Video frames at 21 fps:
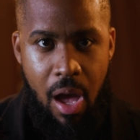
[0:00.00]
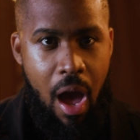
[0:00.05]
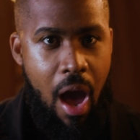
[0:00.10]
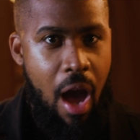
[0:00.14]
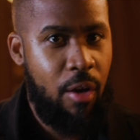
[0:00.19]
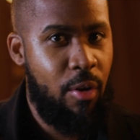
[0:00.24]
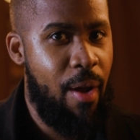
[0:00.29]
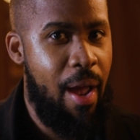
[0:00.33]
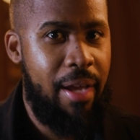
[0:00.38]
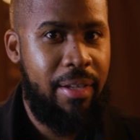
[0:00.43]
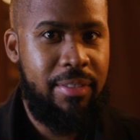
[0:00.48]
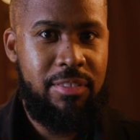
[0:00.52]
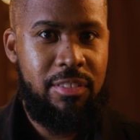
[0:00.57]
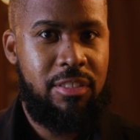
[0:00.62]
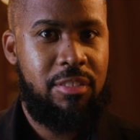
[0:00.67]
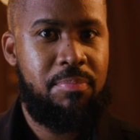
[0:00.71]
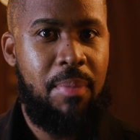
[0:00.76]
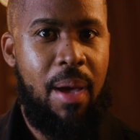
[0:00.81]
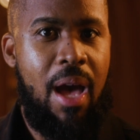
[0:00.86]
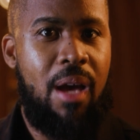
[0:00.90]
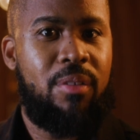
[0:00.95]
I cracked a
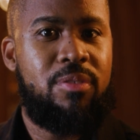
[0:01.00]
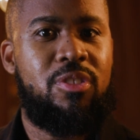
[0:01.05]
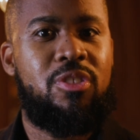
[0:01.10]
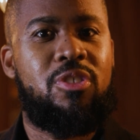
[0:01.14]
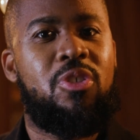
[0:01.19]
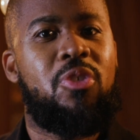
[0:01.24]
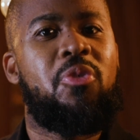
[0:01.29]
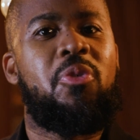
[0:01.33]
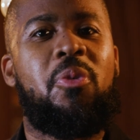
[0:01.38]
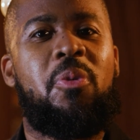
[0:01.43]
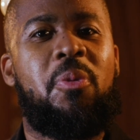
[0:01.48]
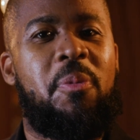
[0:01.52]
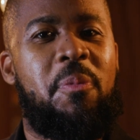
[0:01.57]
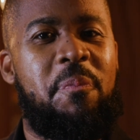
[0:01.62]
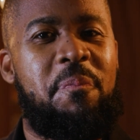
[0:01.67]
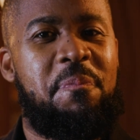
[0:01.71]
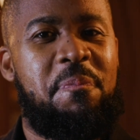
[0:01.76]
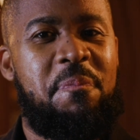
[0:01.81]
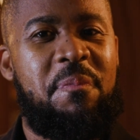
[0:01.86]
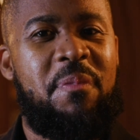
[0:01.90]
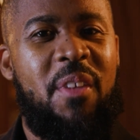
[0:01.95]
smile too,
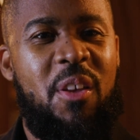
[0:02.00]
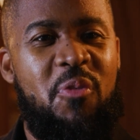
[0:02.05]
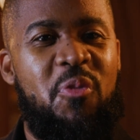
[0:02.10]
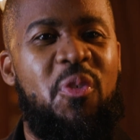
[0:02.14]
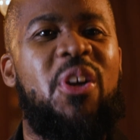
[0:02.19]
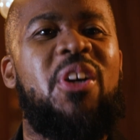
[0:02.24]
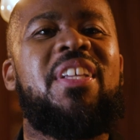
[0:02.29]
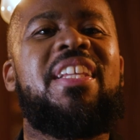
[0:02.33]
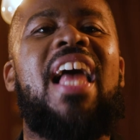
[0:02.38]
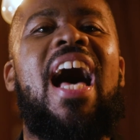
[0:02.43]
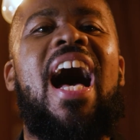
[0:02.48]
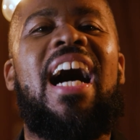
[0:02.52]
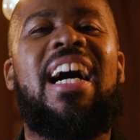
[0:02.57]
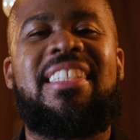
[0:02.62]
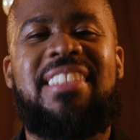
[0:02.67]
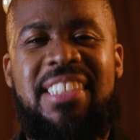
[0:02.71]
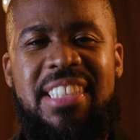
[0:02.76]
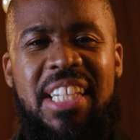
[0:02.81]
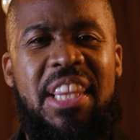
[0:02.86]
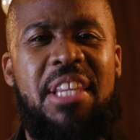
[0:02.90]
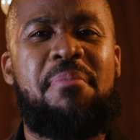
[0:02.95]

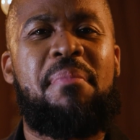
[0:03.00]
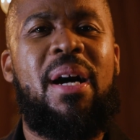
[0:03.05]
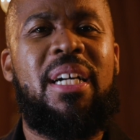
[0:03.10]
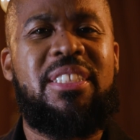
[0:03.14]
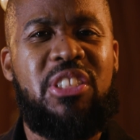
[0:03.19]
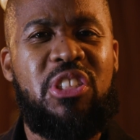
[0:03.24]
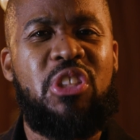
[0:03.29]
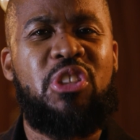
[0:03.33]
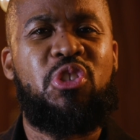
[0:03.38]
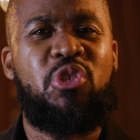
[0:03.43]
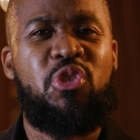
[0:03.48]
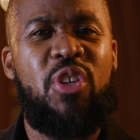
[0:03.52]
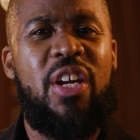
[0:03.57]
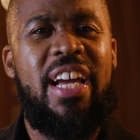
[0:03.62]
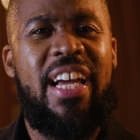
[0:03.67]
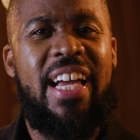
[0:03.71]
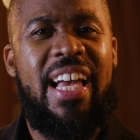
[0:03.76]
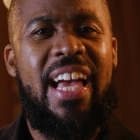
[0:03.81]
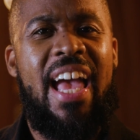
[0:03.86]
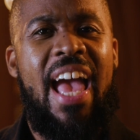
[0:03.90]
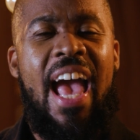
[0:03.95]
realizing the monster's
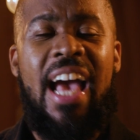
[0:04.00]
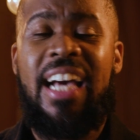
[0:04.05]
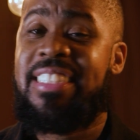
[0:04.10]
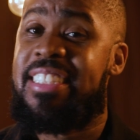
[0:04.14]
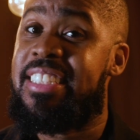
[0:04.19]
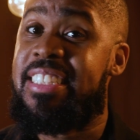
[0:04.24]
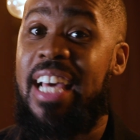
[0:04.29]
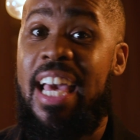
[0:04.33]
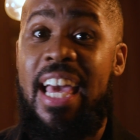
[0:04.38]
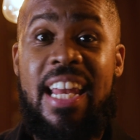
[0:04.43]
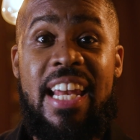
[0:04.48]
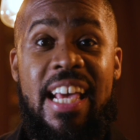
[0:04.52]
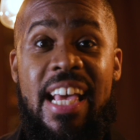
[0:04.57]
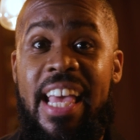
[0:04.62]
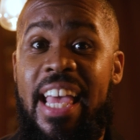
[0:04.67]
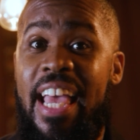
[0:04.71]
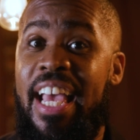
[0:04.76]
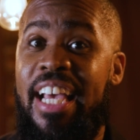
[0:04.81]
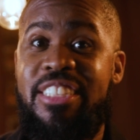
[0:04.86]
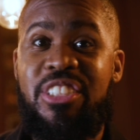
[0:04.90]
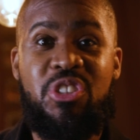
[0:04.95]
trick, and I said
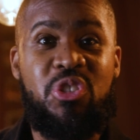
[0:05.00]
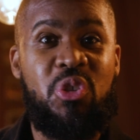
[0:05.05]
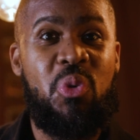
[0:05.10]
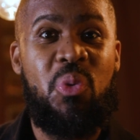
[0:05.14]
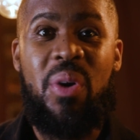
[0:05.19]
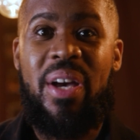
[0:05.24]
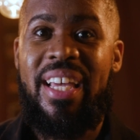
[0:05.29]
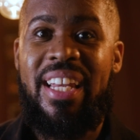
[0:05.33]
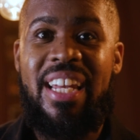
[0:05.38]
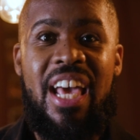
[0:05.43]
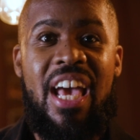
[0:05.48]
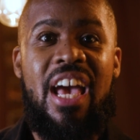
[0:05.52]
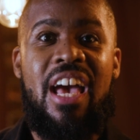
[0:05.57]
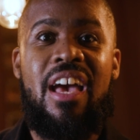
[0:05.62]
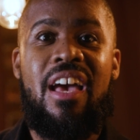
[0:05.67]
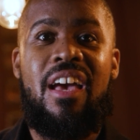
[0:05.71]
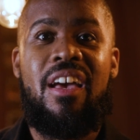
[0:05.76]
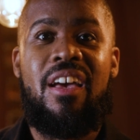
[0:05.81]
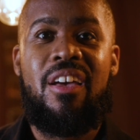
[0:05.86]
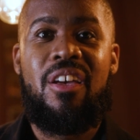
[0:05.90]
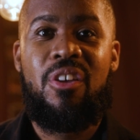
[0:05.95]
again to it,
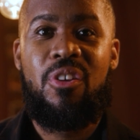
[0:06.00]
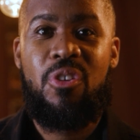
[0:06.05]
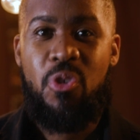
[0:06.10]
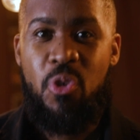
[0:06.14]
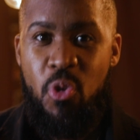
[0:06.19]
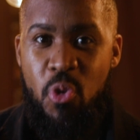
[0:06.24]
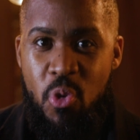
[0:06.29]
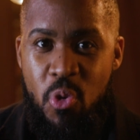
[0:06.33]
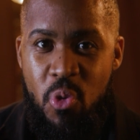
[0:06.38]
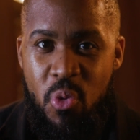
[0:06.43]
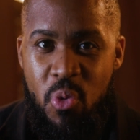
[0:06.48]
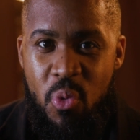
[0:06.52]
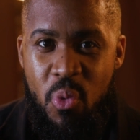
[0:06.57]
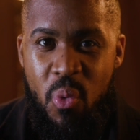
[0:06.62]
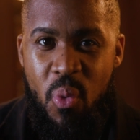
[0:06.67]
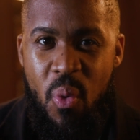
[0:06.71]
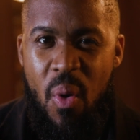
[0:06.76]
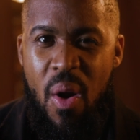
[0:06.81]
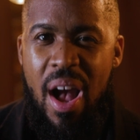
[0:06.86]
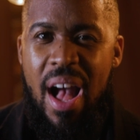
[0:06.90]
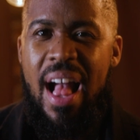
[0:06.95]

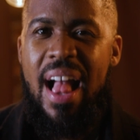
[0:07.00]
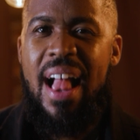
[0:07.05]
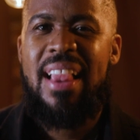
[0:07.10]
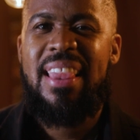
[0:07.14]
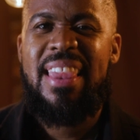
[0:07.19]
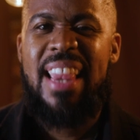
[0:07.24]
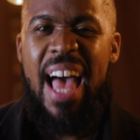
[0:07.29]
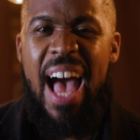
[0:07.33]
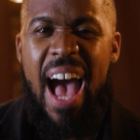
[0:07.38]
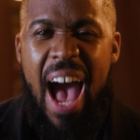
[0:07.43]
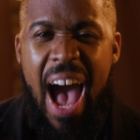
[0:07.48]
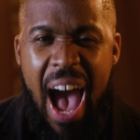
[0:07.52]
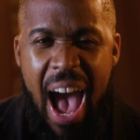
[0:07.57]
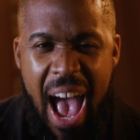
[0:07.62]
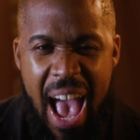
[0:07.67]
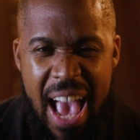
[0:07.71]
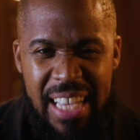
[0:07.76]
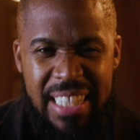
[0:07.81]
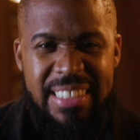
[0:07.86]
"You lied.